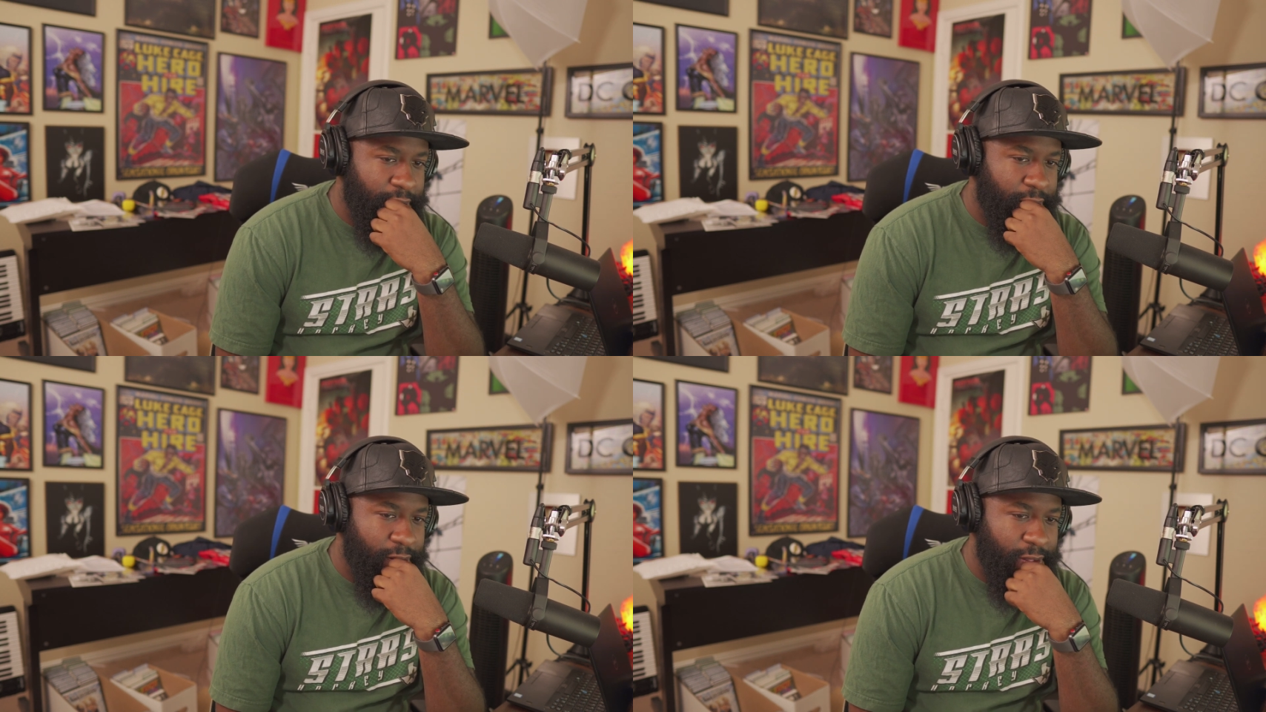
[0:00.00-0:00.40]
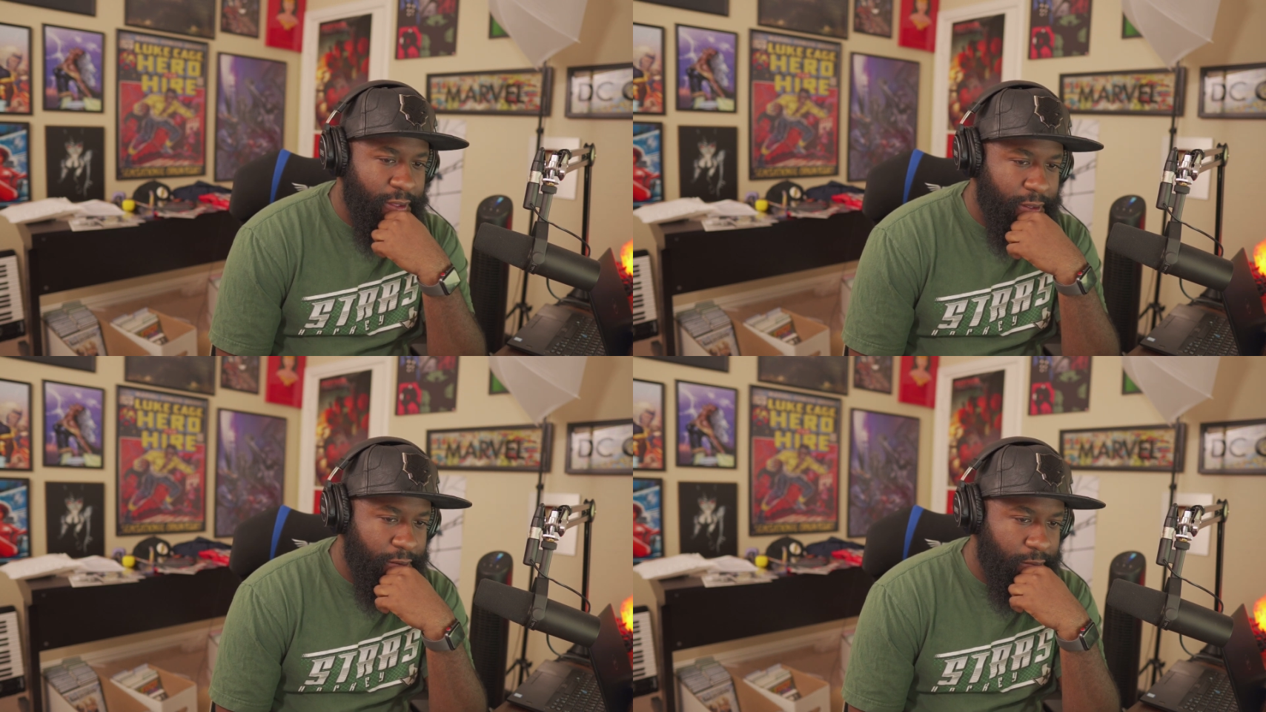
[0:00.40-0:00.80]

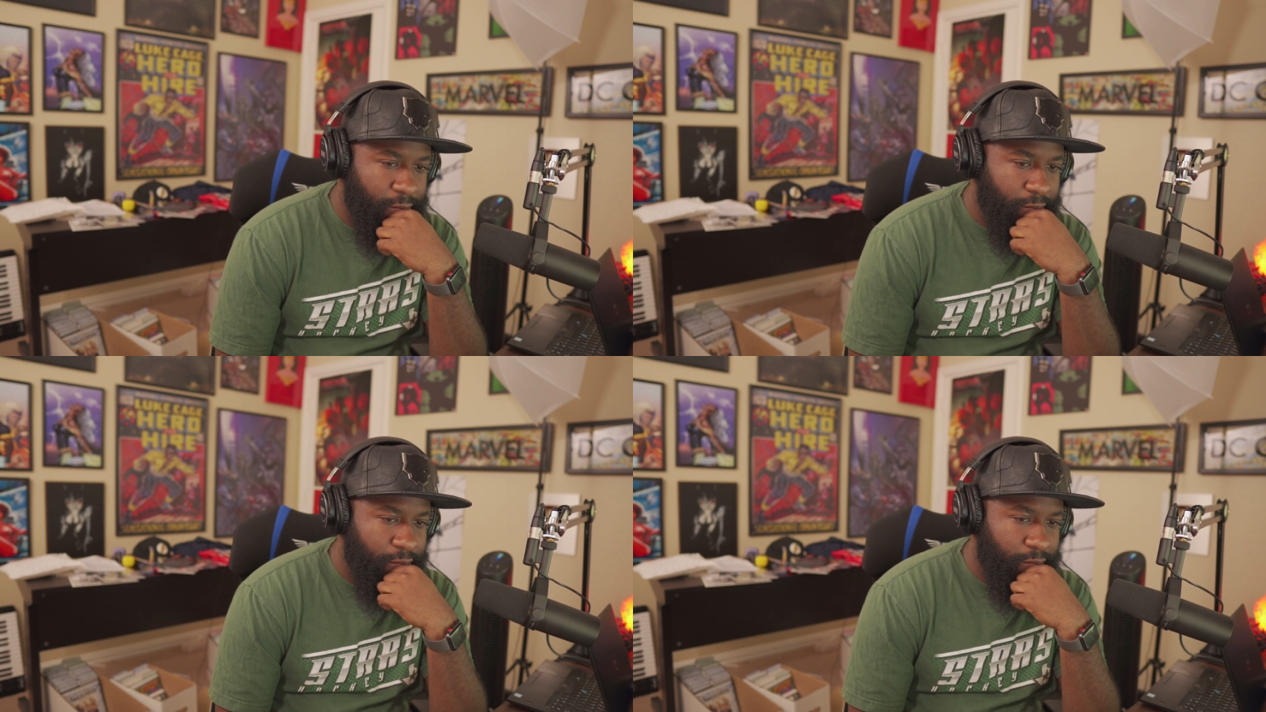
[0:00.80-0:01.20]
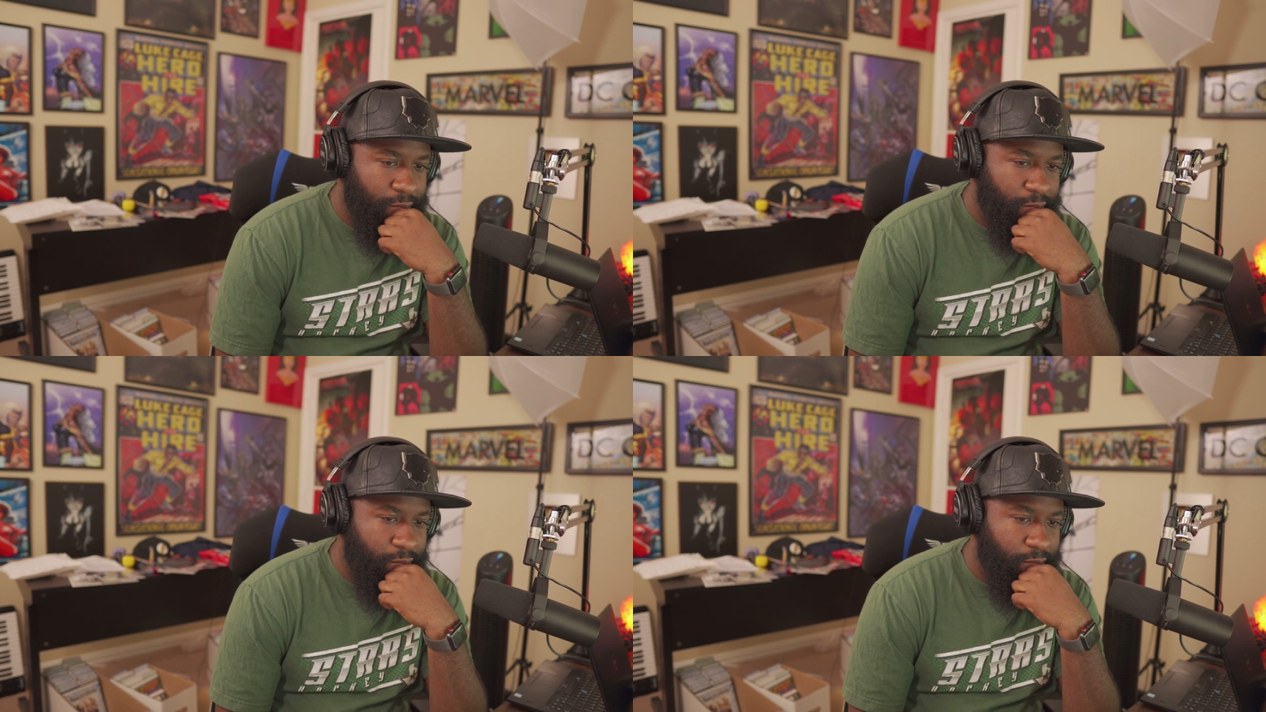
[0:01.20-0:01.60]

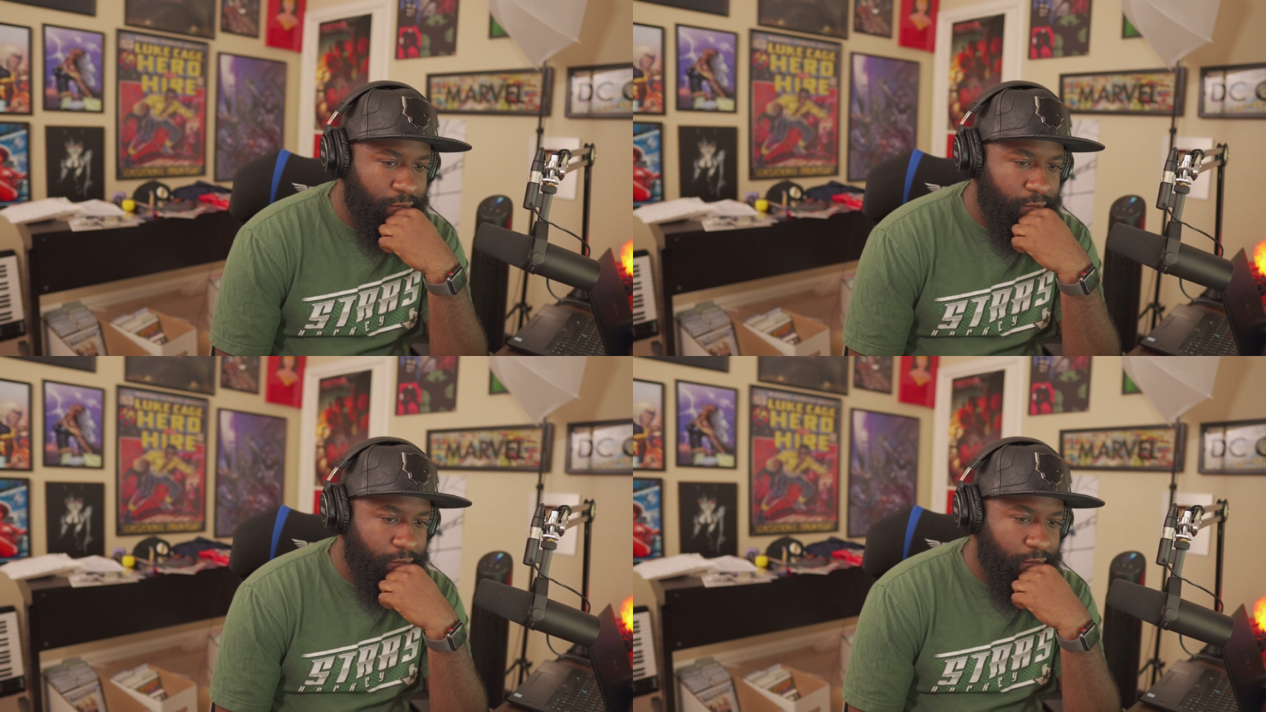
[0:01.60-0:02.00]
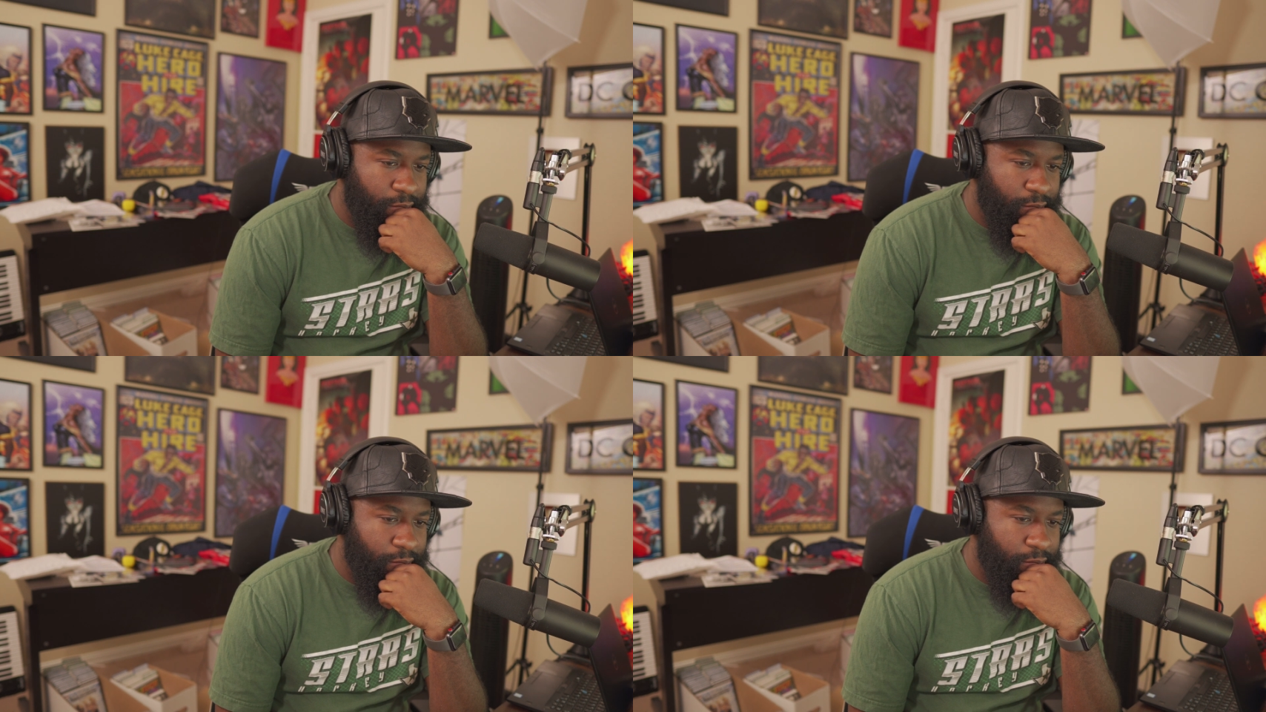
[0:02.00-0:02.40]

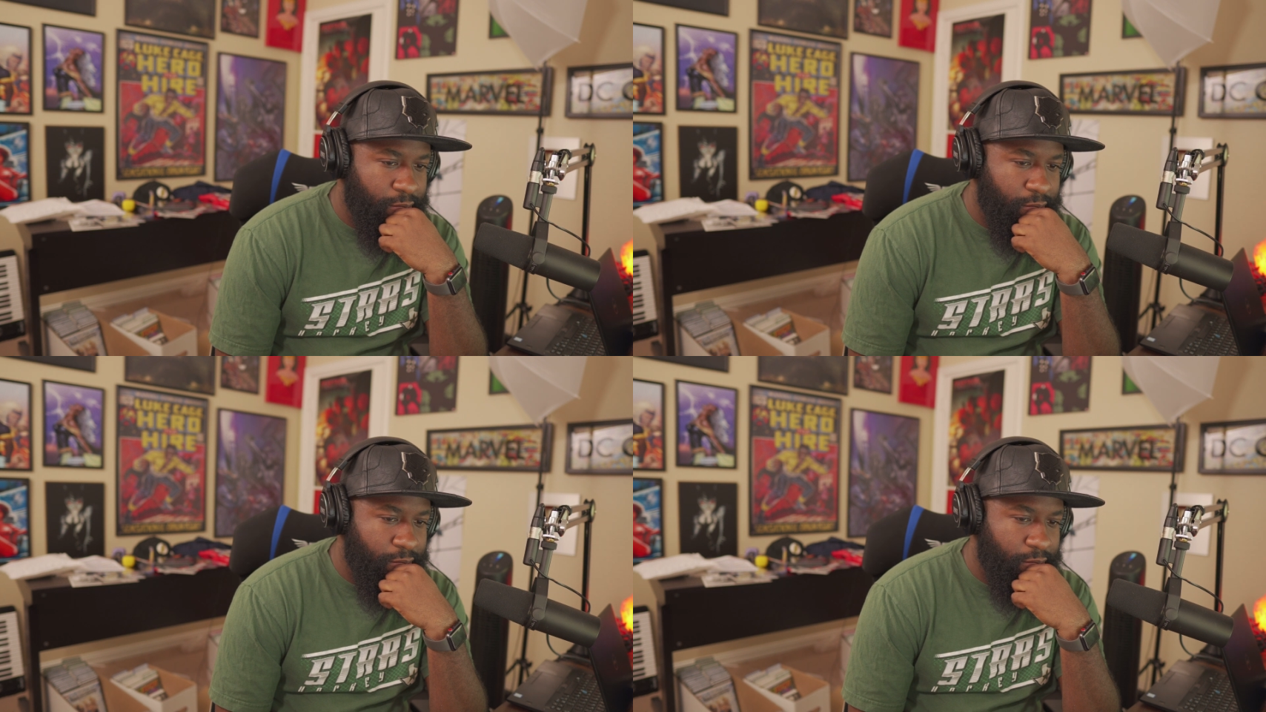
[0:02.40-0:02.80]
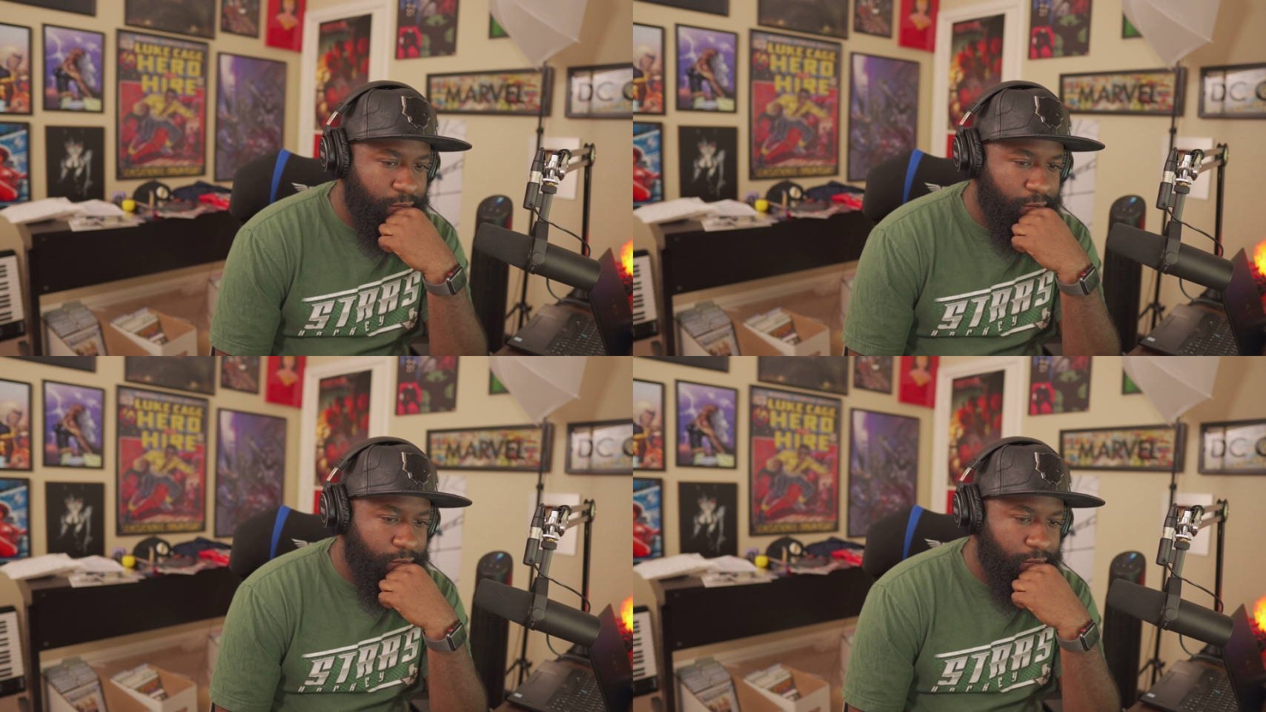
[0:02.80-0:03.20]

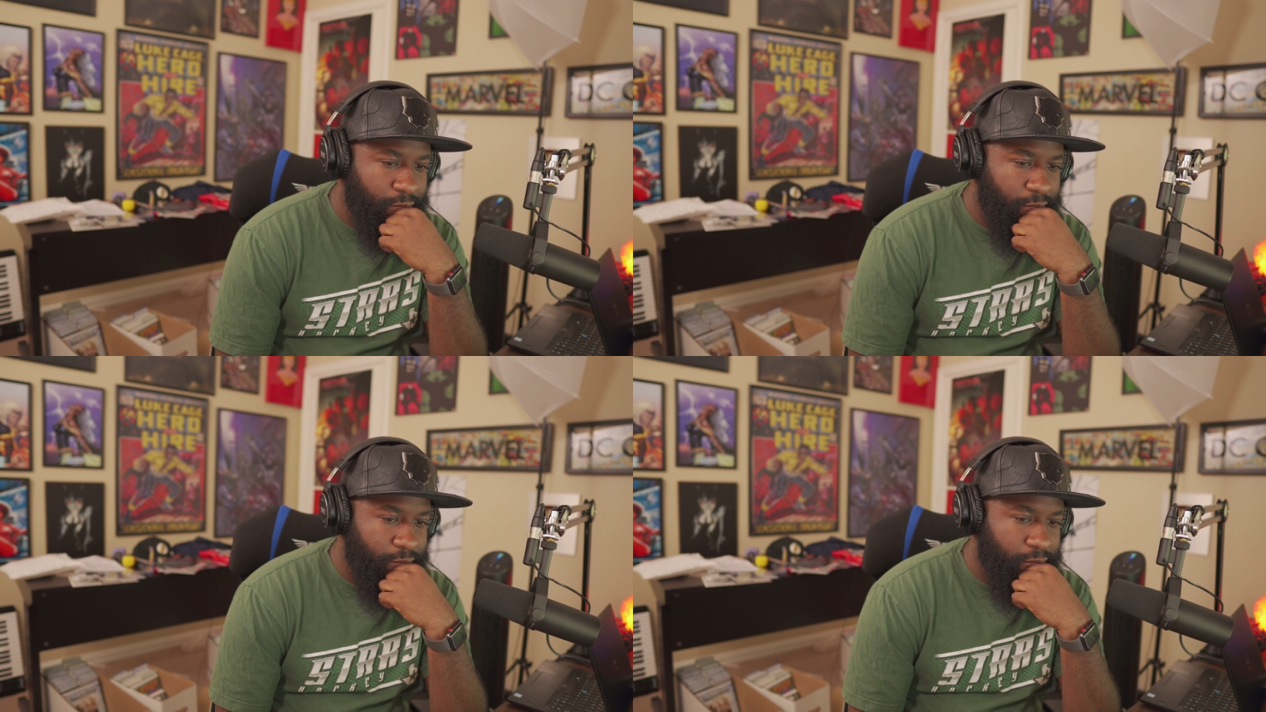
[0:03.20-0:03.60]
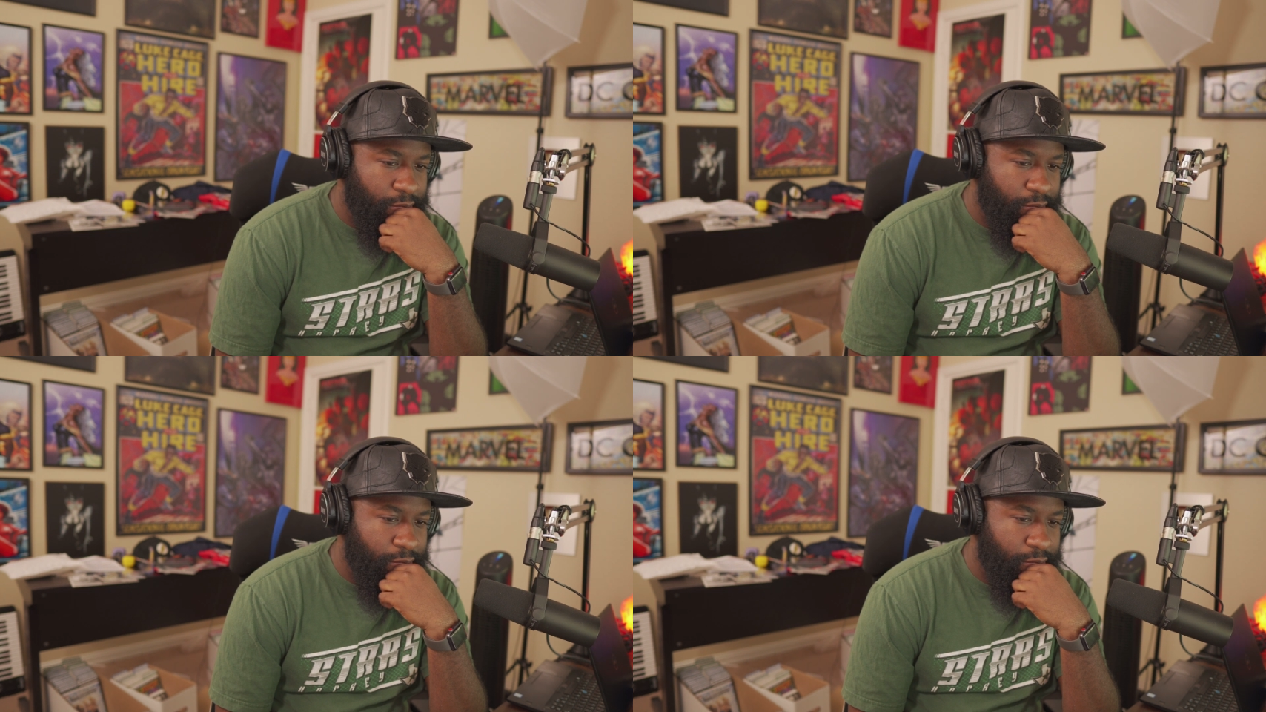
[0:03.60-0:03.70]
Nothing is said.